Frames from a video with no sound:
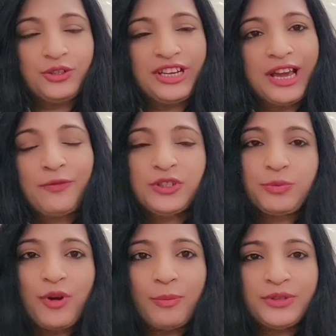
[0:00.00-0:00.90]
Today I
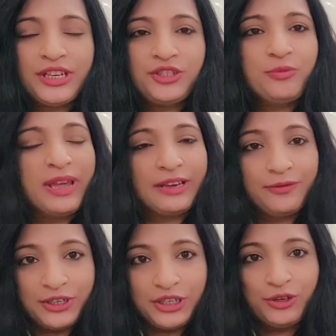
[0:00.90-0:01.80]
was prompted to make
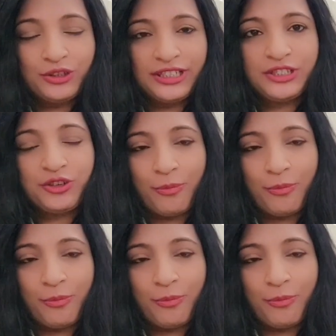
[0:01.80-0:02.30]
a video on this